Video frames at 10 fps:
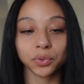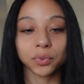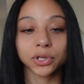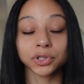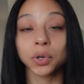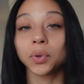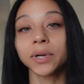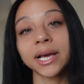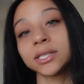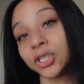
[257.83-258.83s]
were told
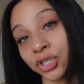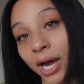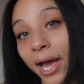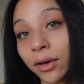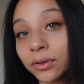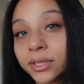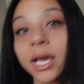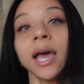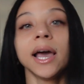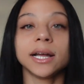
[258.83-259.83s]
as a child,
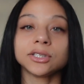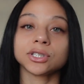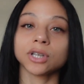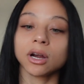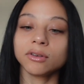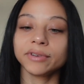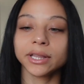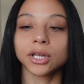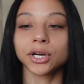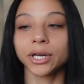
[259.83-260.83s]
and start
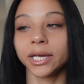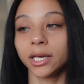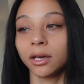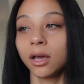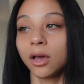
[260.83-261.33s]
relearning